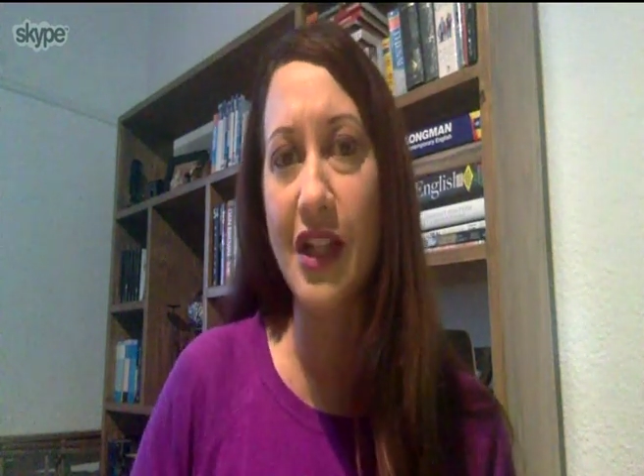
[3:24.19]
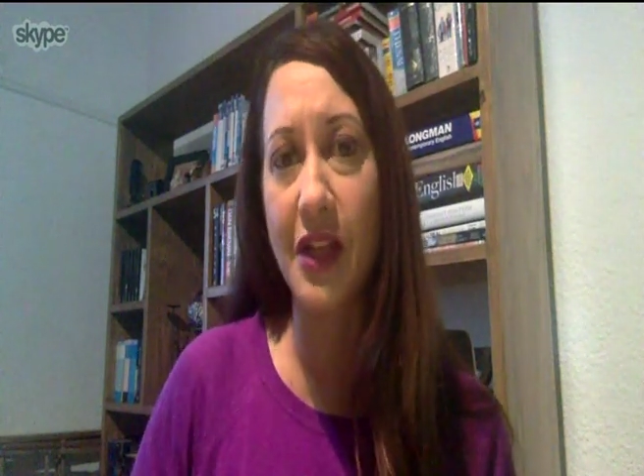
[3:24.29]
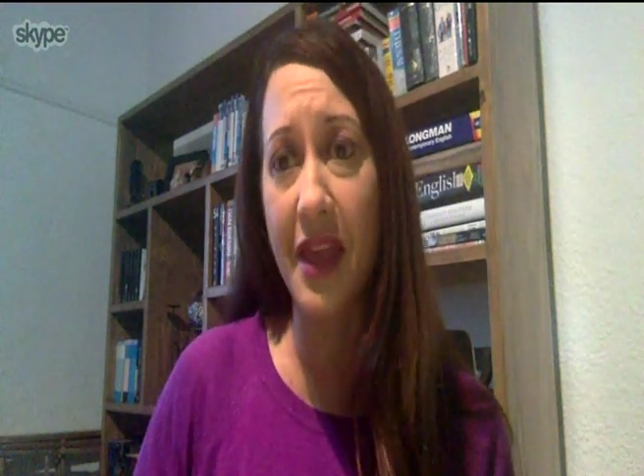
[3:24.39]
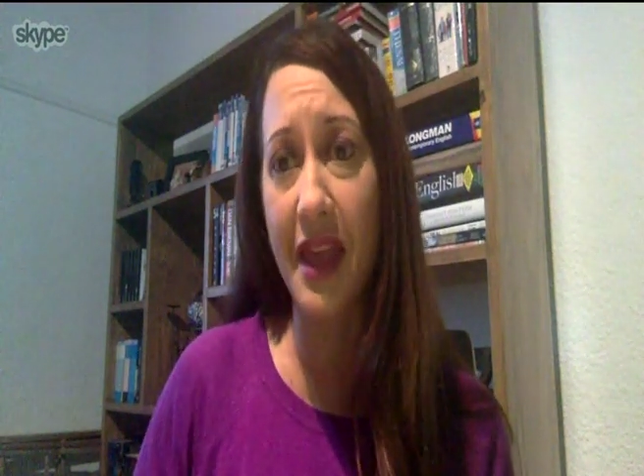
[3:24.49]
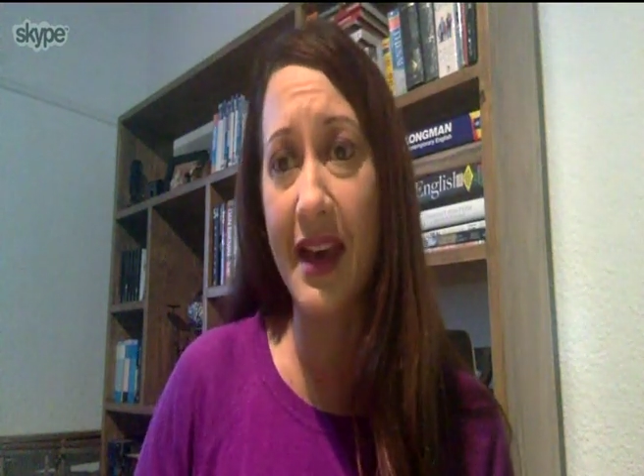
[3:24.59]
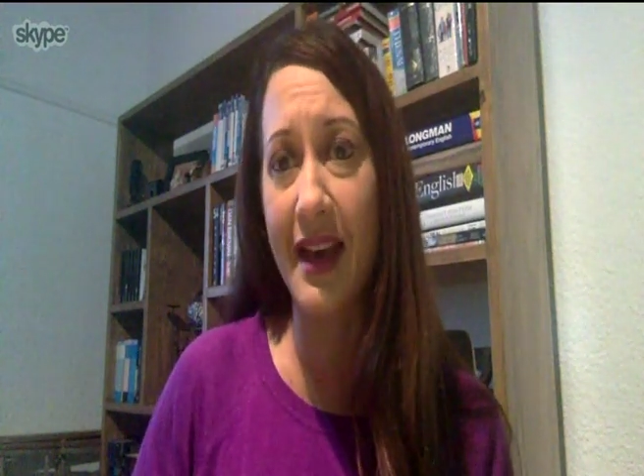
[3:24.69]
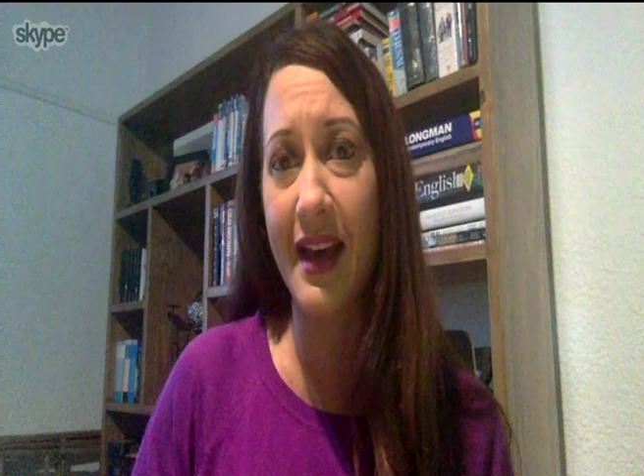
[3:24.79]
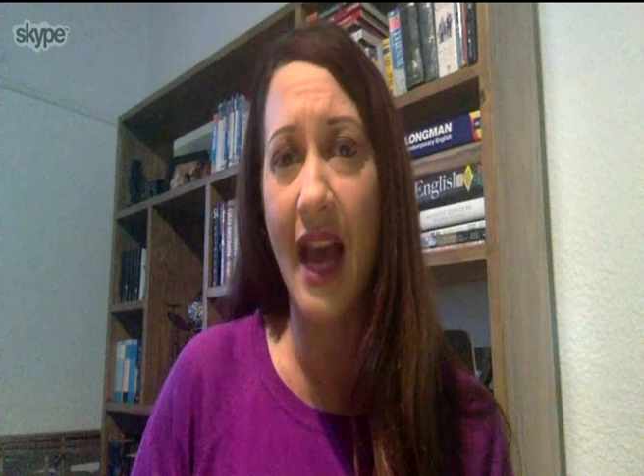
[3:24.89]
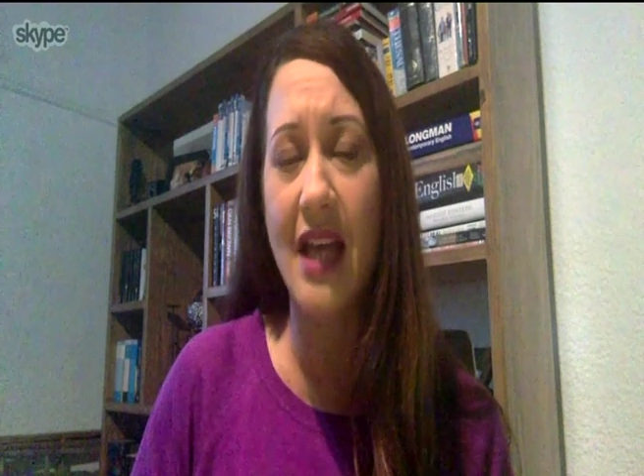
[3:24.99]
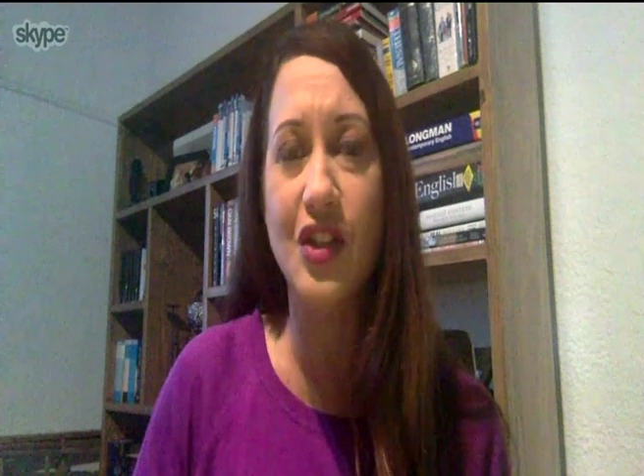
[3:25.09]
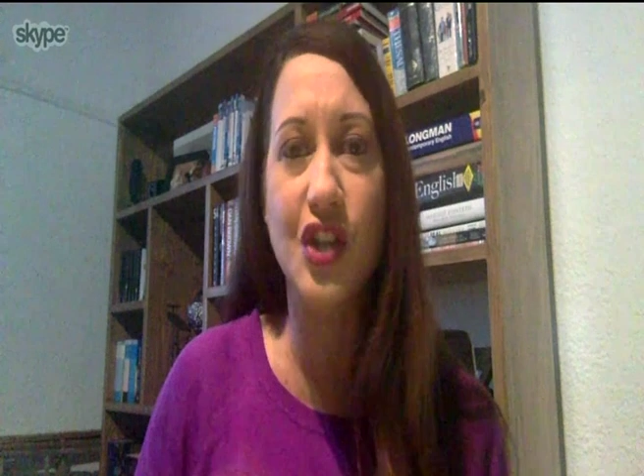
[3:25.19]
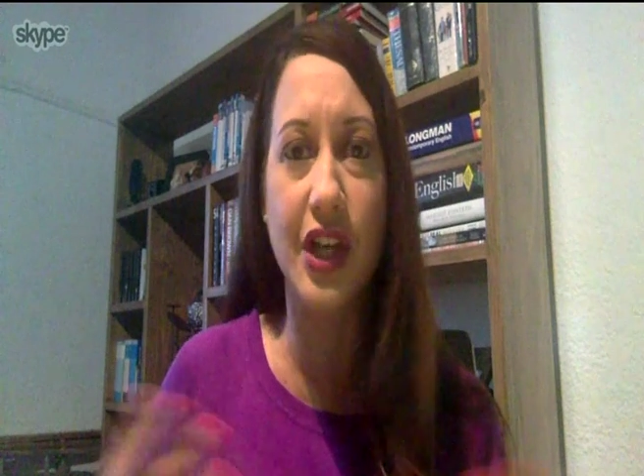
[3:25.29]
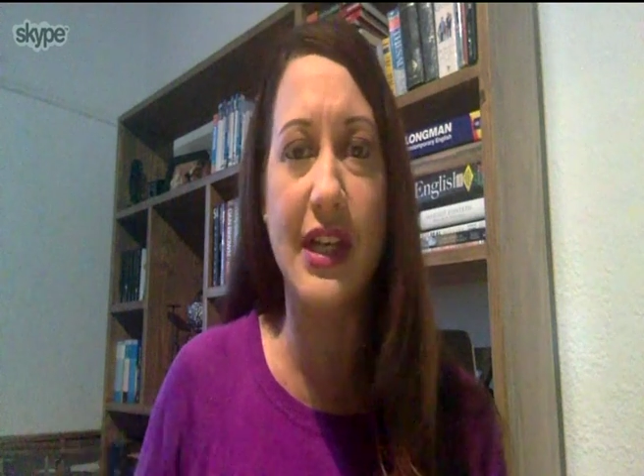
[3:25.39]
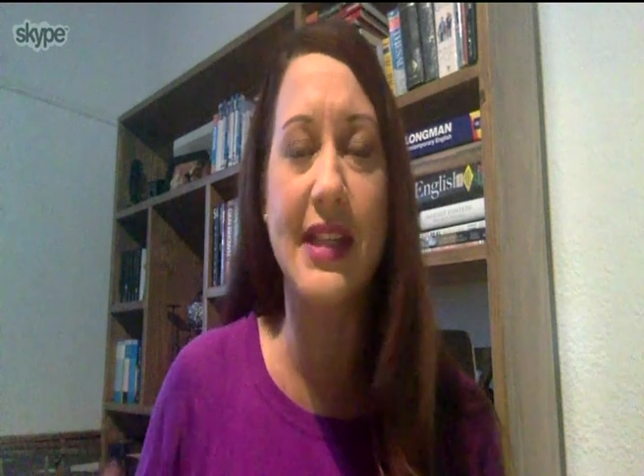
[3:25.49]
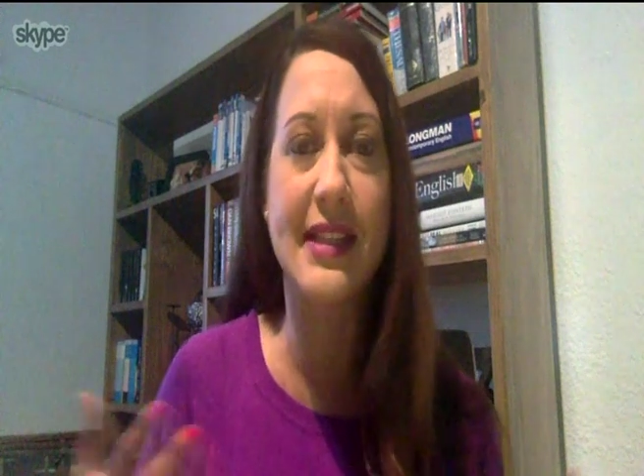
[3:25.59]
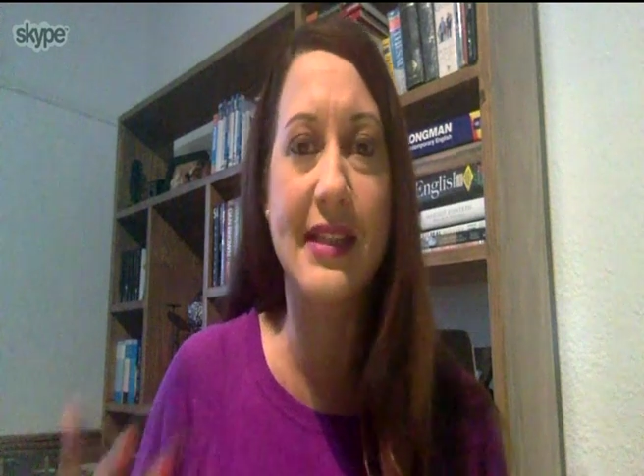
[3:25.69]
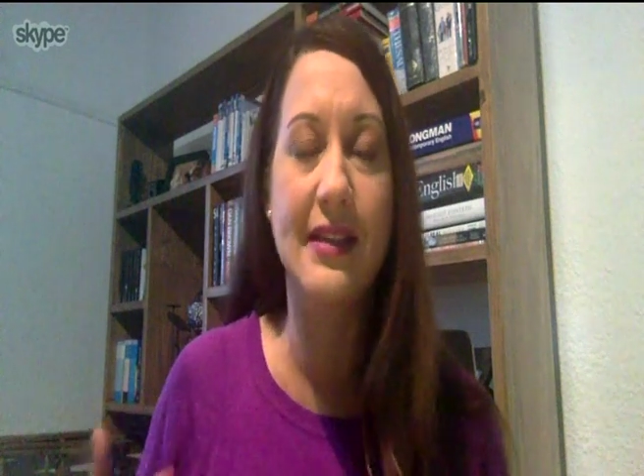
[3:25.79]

I think uh, as journalists,